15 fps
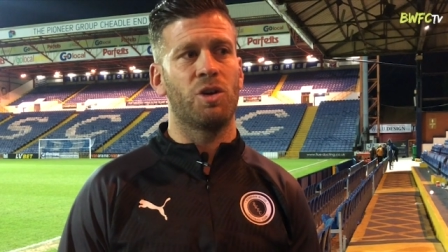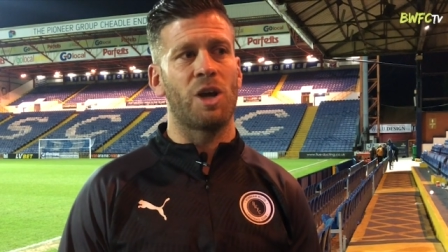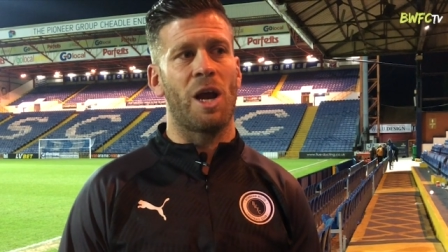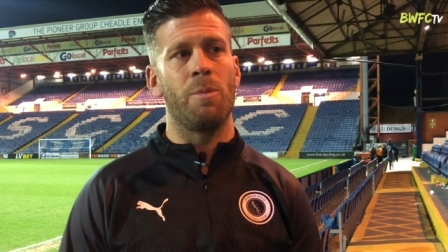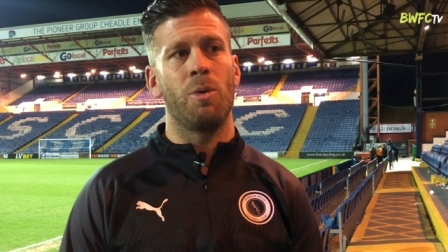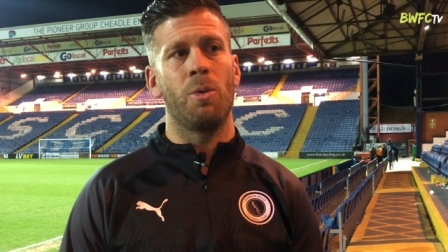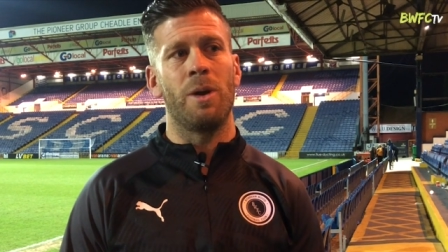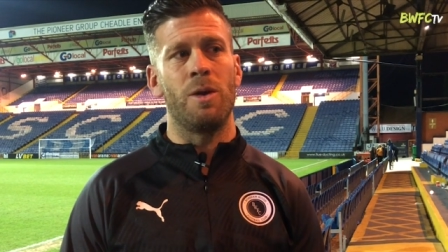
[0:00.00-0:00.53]

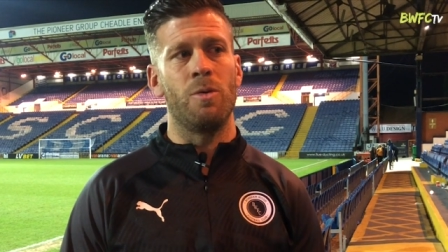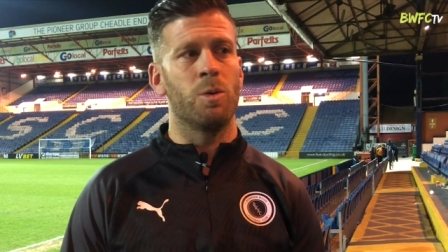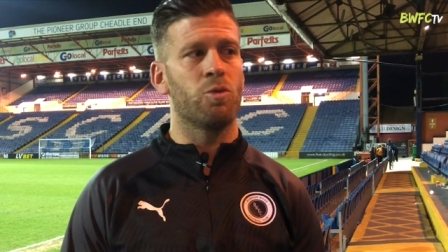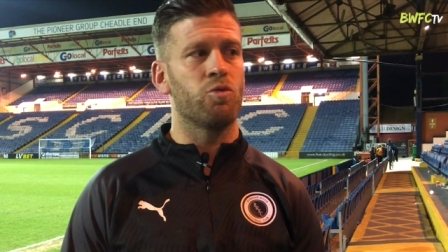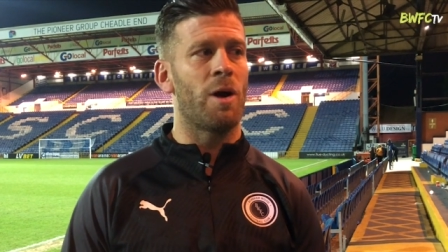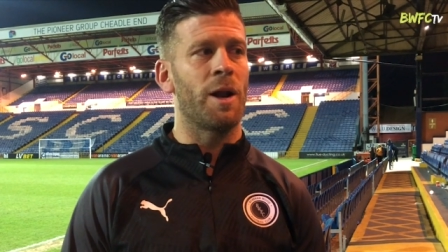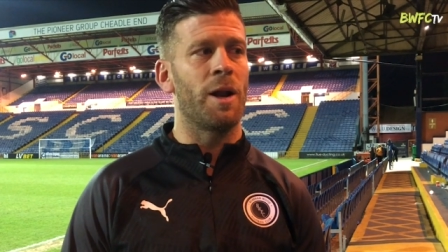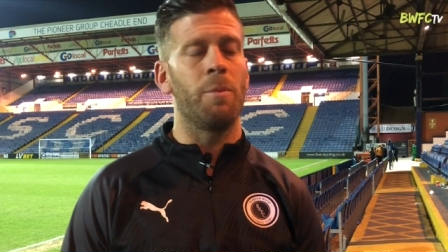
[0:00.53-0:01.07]
Shabu when he was
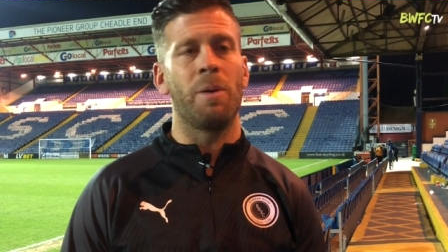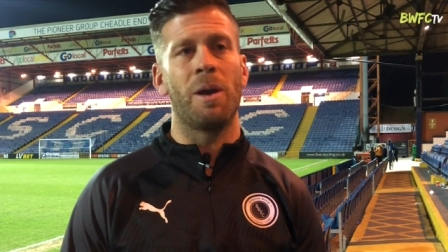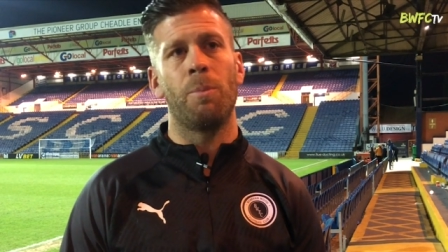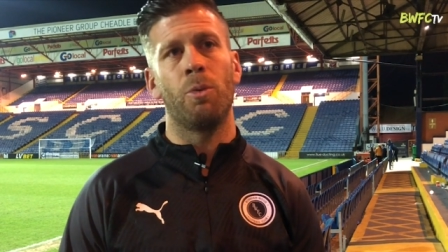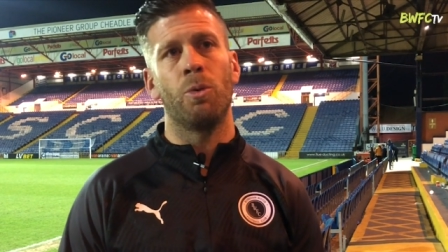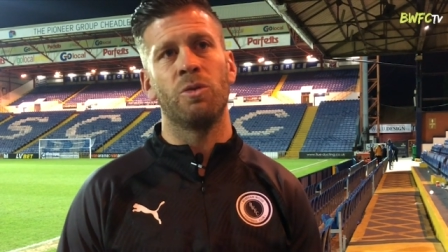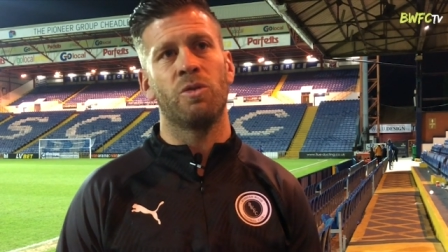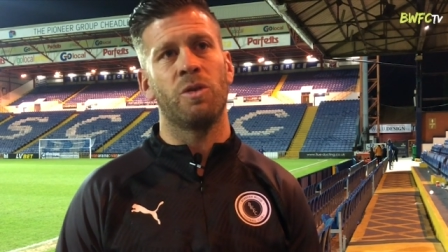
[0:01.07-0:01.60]
running at
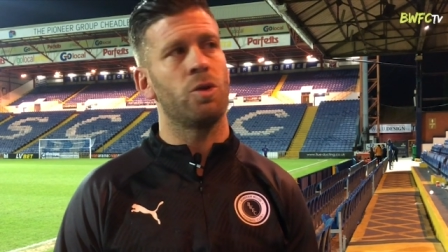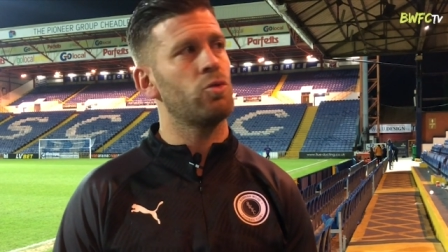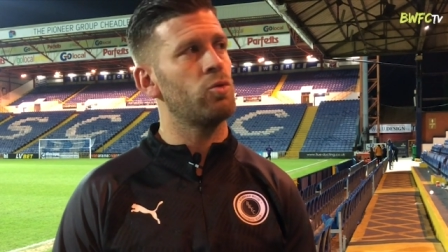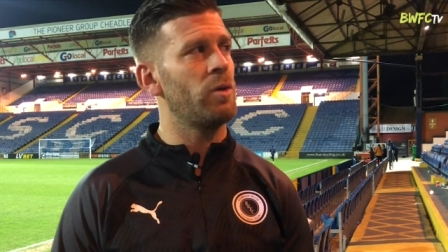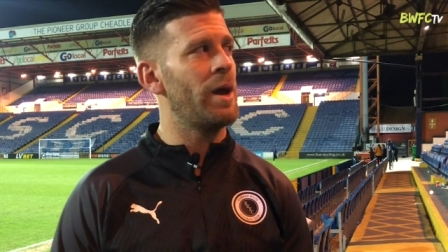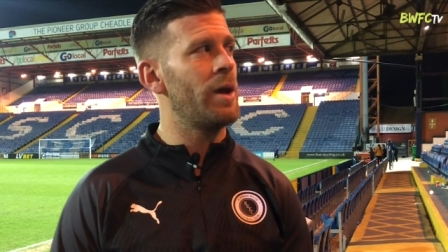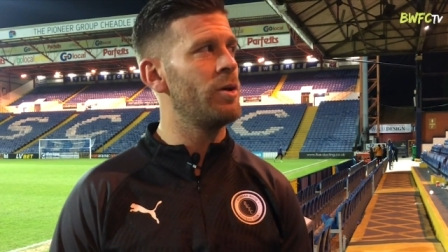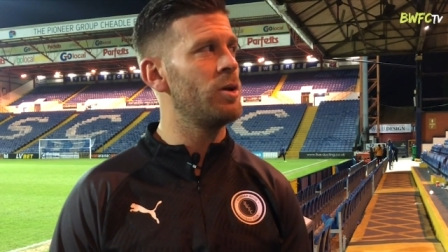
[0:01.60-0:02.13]
people in
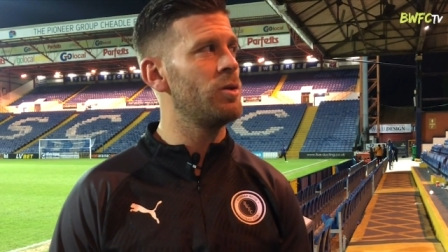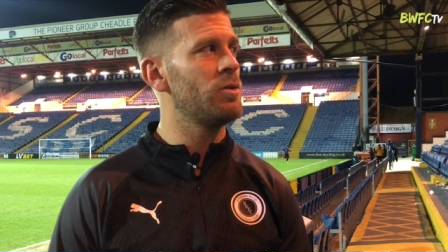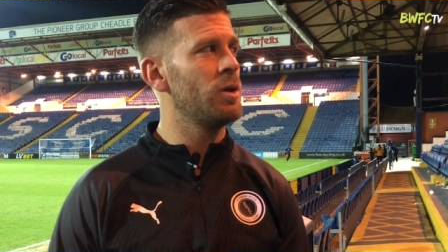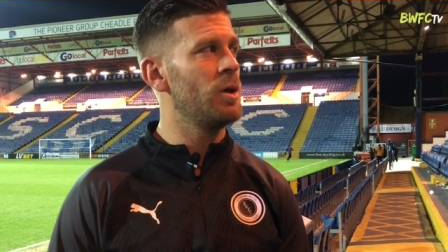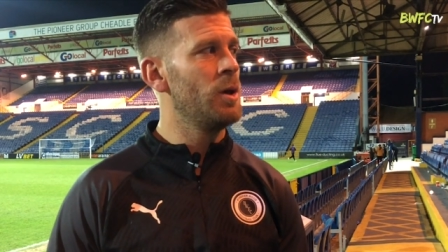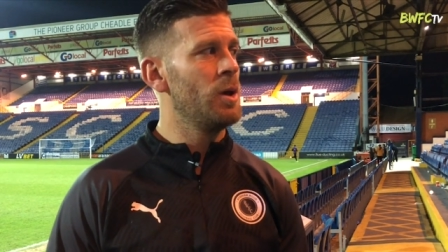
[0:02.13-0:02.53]
central areas.